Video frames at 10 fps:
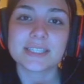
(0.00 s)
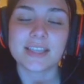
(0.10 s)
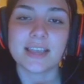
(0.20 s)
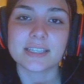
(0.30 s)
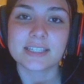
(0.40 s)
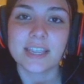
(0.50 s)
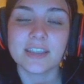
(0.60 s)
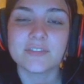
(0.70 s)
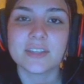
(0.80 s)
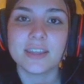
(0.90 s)
that has
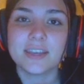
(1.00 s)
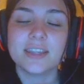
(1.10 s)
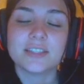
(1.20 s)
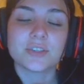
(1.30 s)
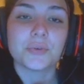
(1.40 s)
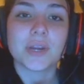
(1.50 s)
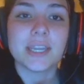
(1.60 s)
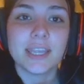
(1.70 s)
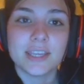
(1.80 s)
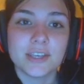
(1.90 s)
saved, then it's
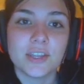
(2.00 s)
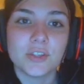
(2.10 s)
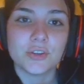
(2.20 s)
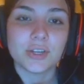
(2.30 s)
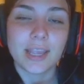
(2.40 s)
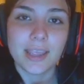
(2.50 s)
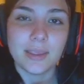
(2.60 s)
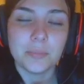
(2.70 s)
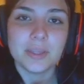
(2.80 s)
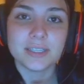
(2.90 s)
already in your
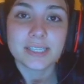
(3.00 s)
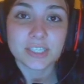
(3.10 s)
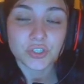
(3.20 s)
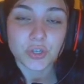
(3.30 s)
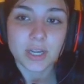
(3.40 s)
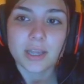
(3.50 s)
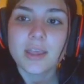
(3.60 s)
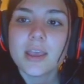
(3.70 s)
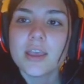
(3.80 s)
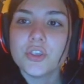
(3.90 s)
game in Citra.
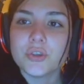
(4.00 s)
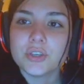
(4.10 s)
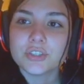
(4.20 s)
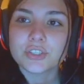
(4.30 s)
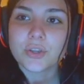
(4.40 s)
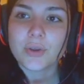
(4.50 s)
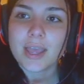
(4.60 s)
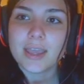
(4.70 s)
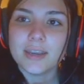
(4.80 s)
You can just go ahead